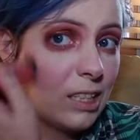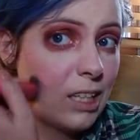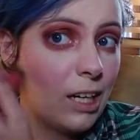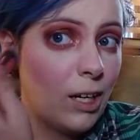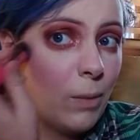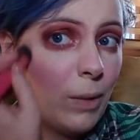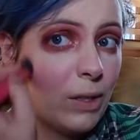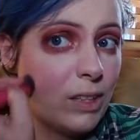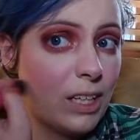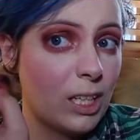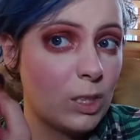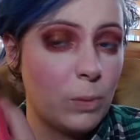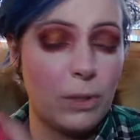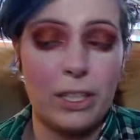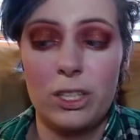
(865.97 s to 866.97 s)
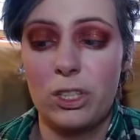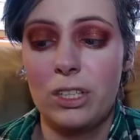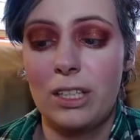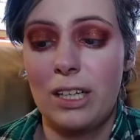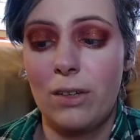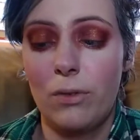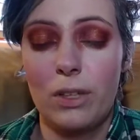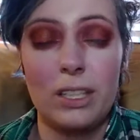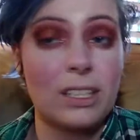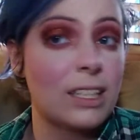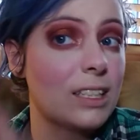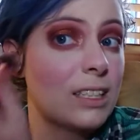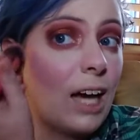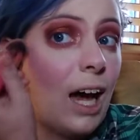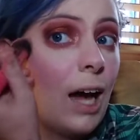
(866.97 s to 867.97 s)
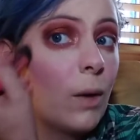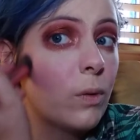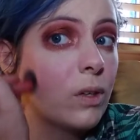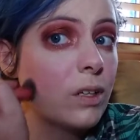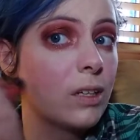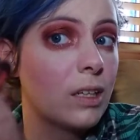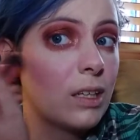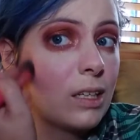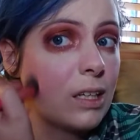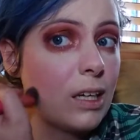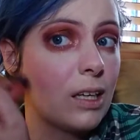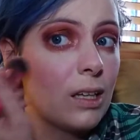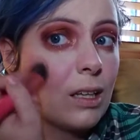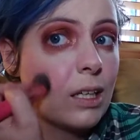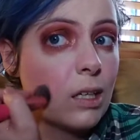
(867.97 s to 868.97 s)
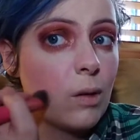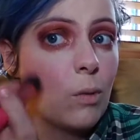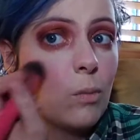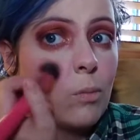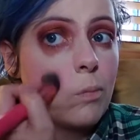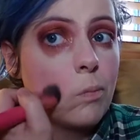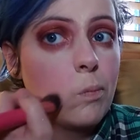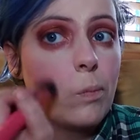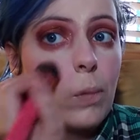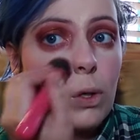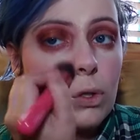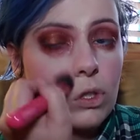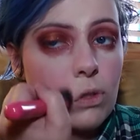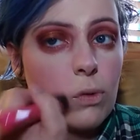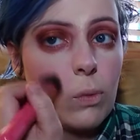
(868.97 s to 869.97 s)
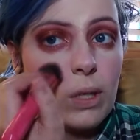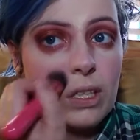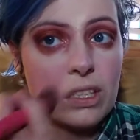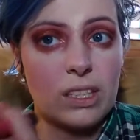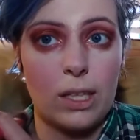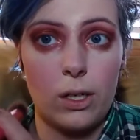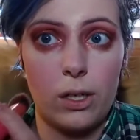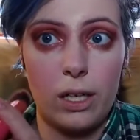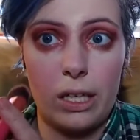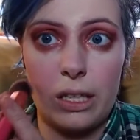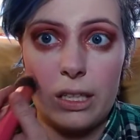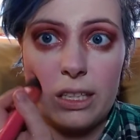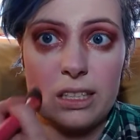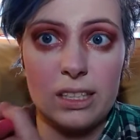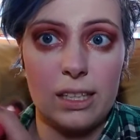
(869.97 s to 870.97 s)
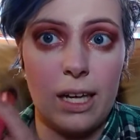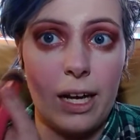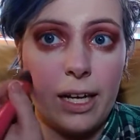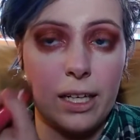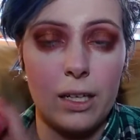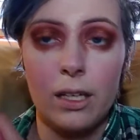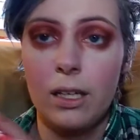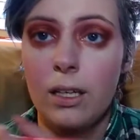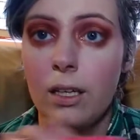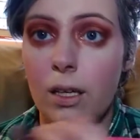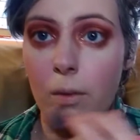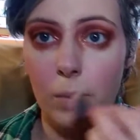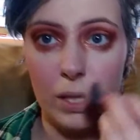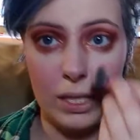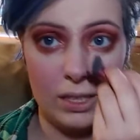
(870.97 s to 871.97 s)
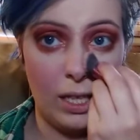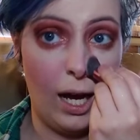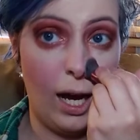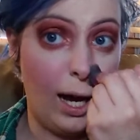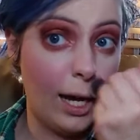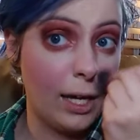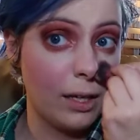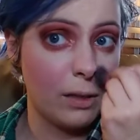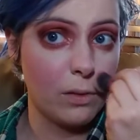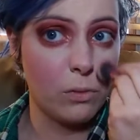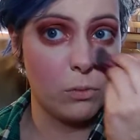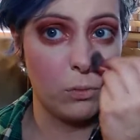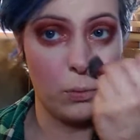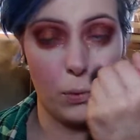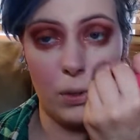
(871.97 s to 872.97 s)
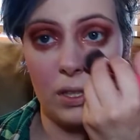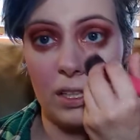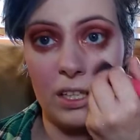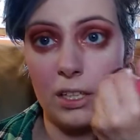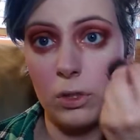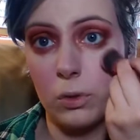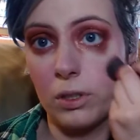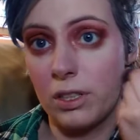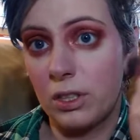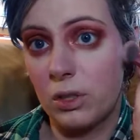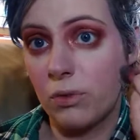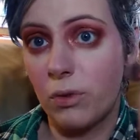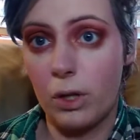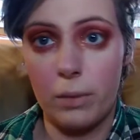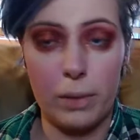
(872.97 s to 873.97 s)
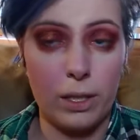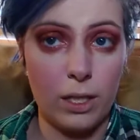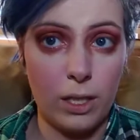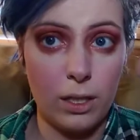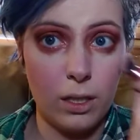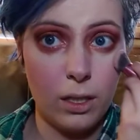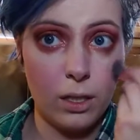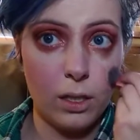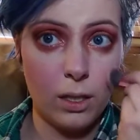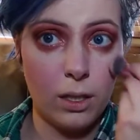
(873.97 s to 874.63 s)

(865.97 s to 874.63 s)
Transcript: care about the expiration date of these things, I would get like most of the ones that are in this line because I really adore this formula.